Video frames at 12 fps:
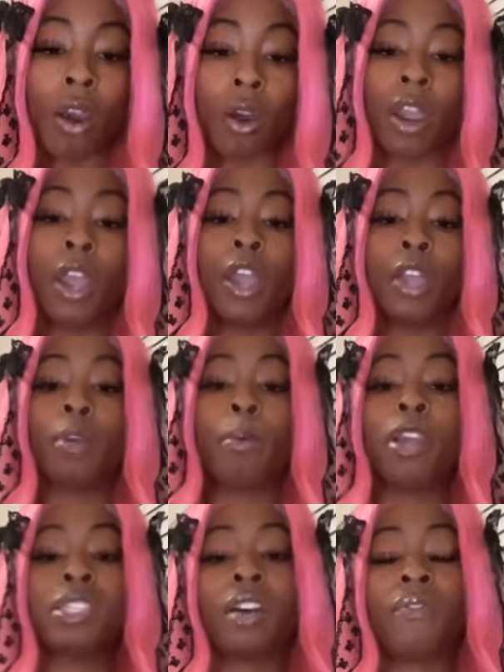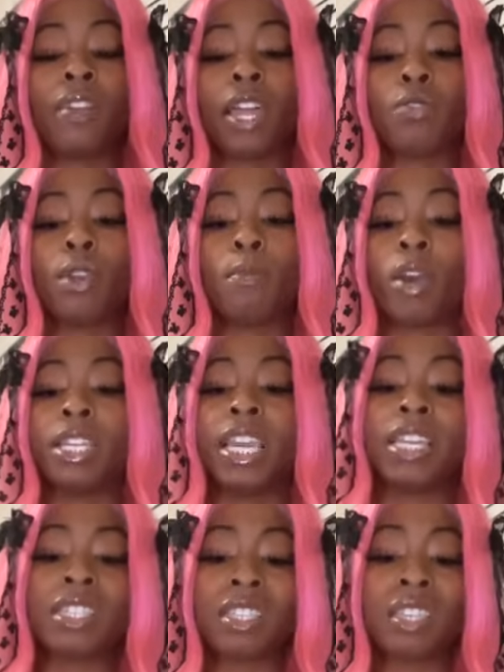or your person could feel like you get more
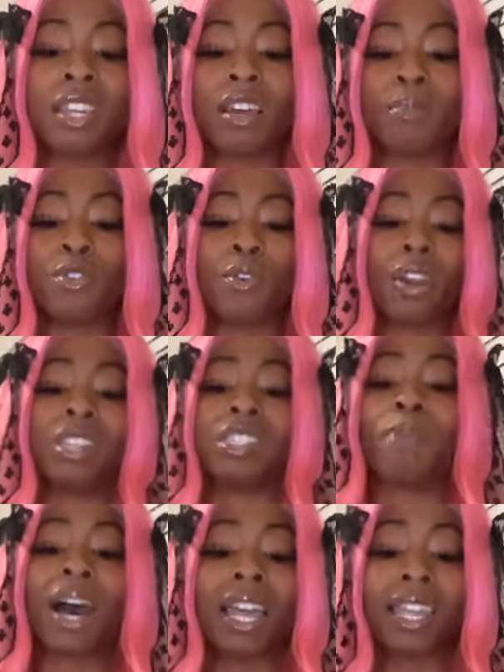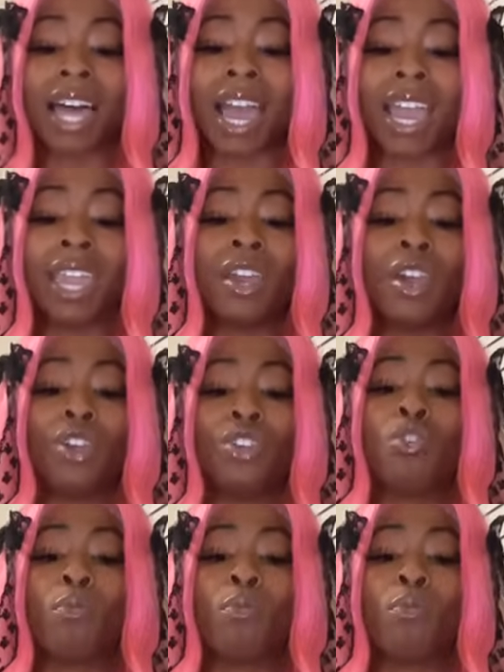attention than them. You're in the spotlight. You're